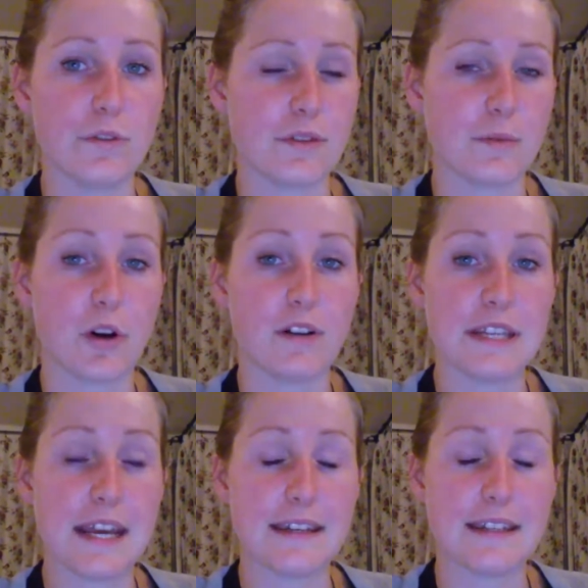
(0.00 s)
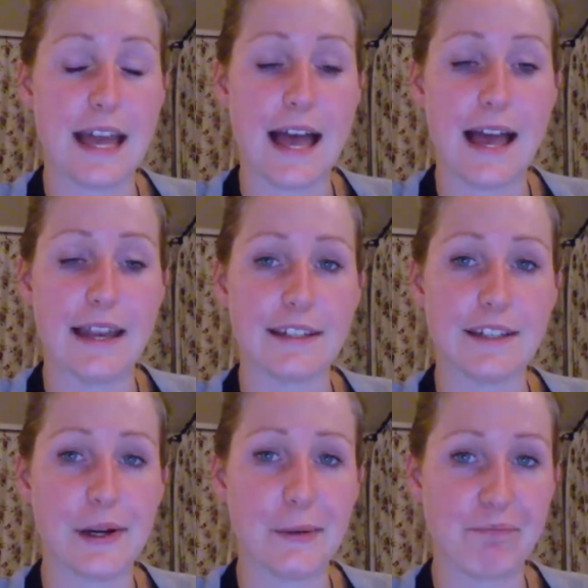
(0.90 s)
awesome content. And